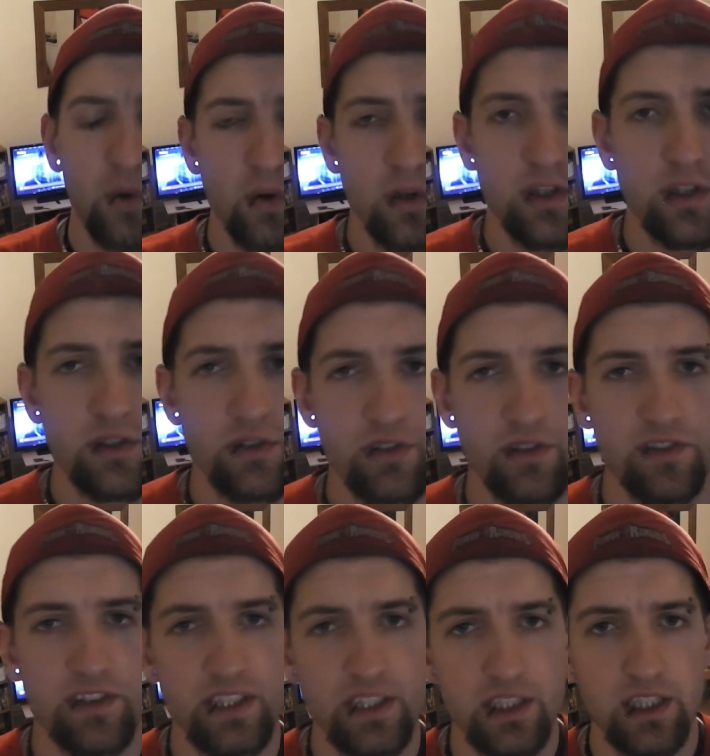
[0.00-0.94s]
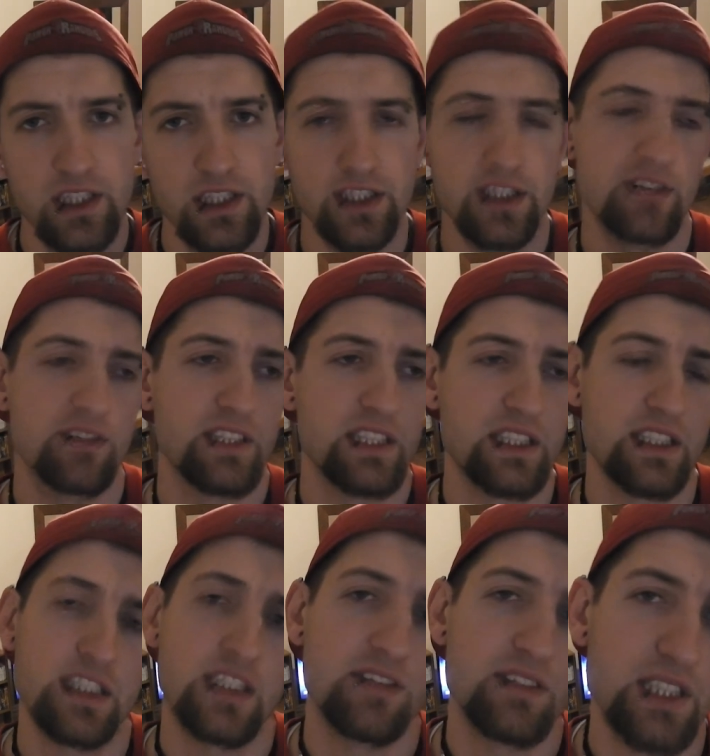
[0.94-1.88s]
I want to know something. Do you
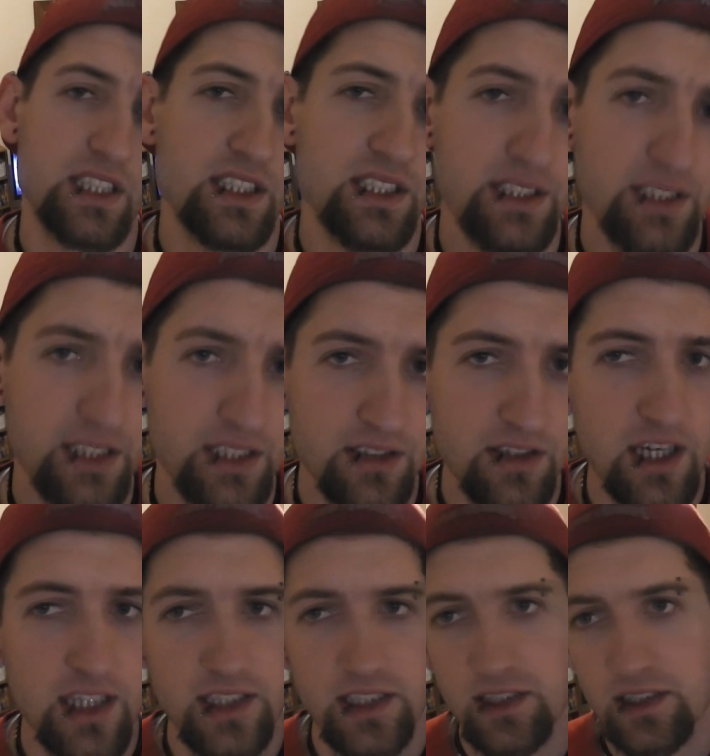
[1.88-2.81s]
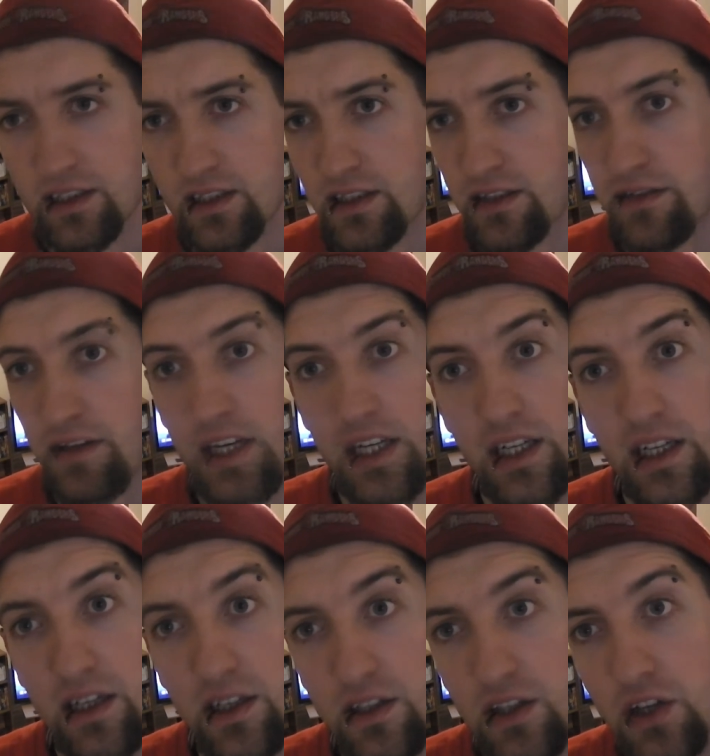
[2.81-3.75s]
think do you think this is distracting if I
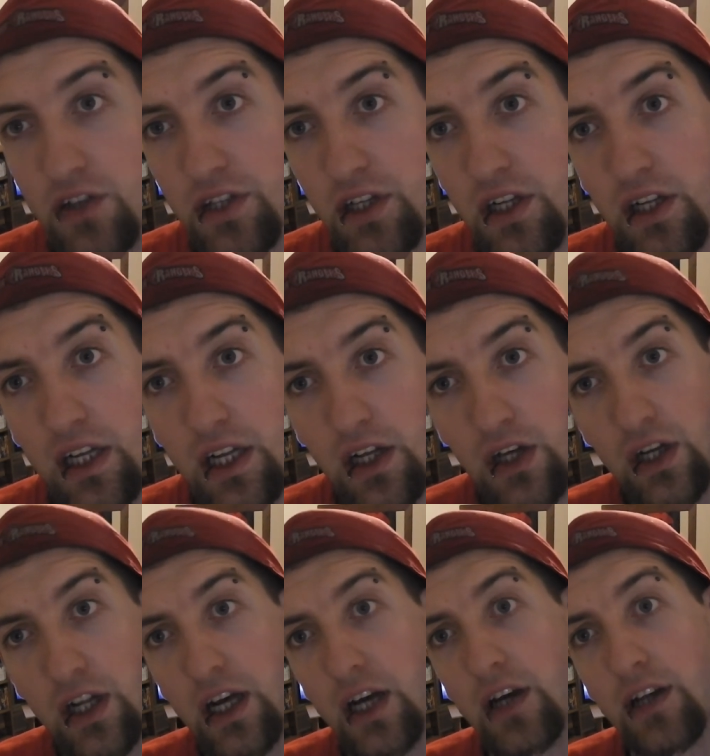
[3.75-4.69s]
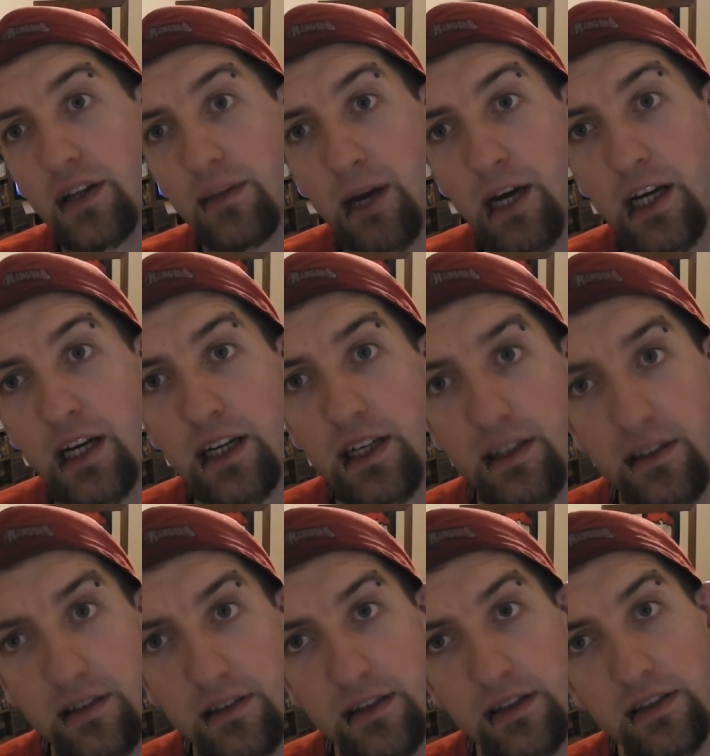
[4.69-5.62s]
constantly look at my
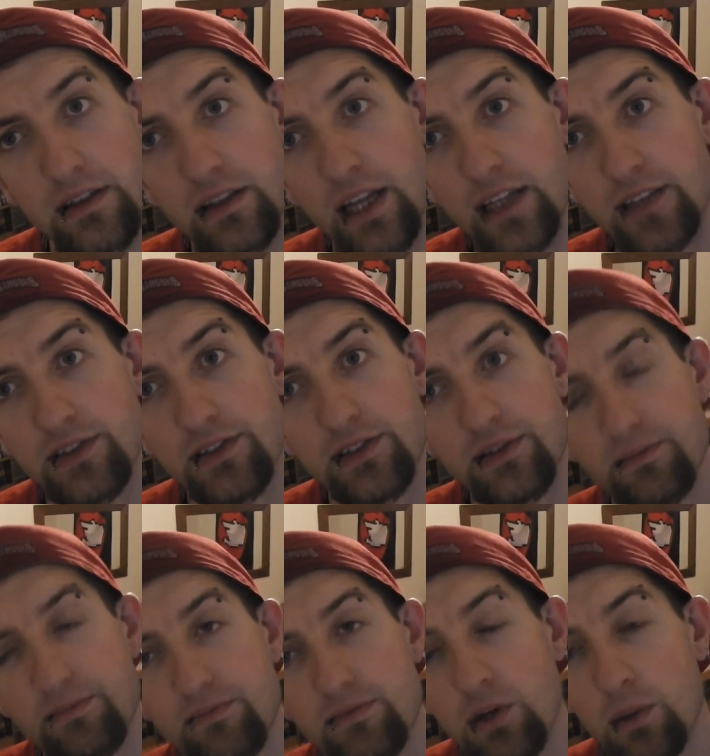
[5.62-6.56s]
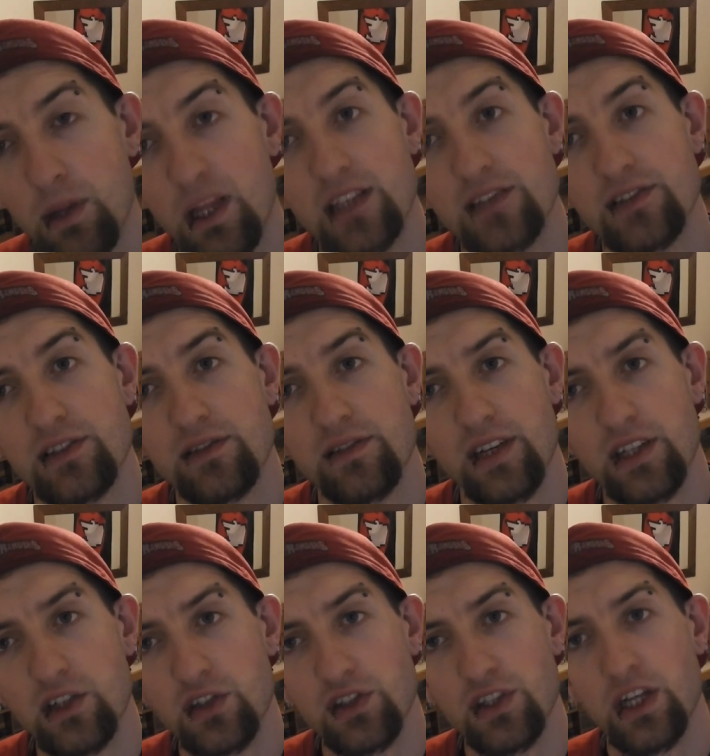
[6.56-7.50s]
lens? Not my lens, if I
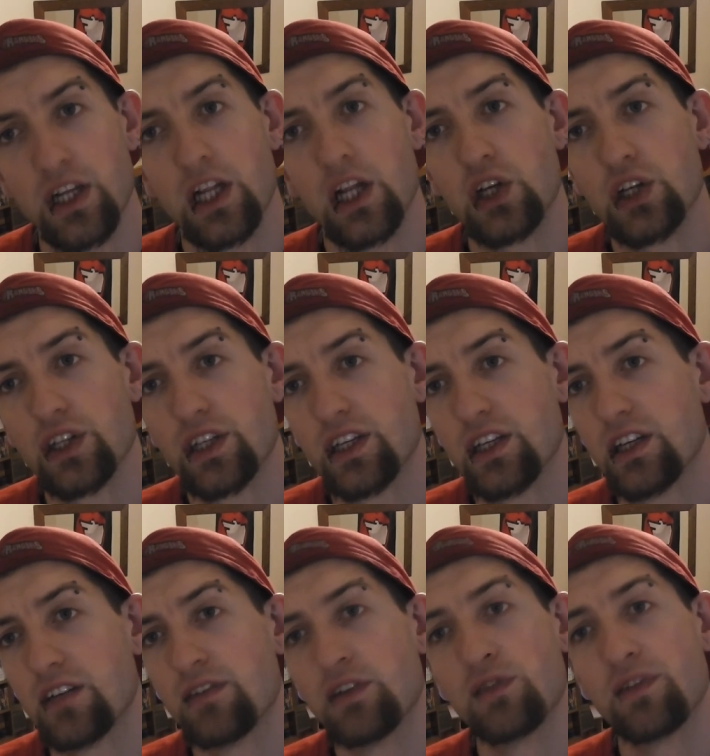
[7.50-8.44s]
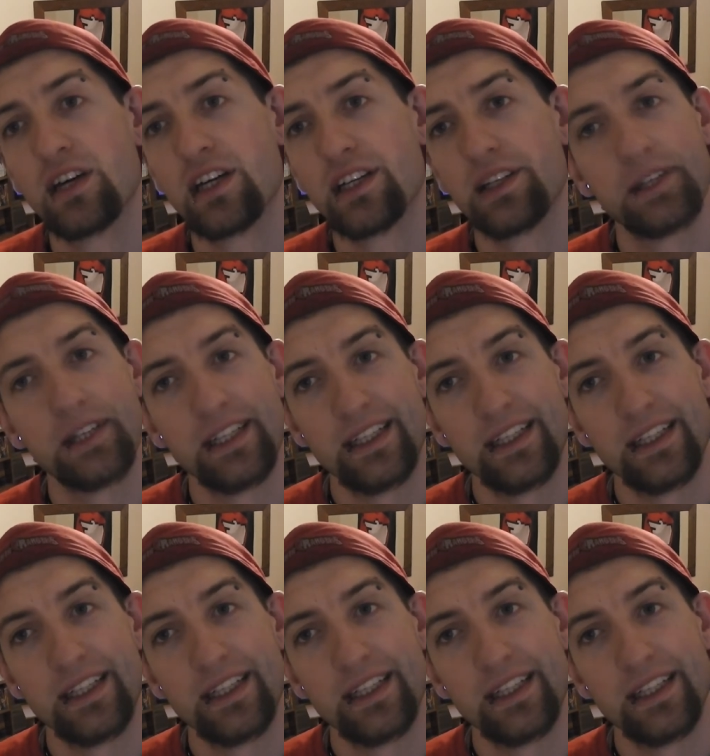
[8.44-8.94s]
constantly look at the uh, viewfinder.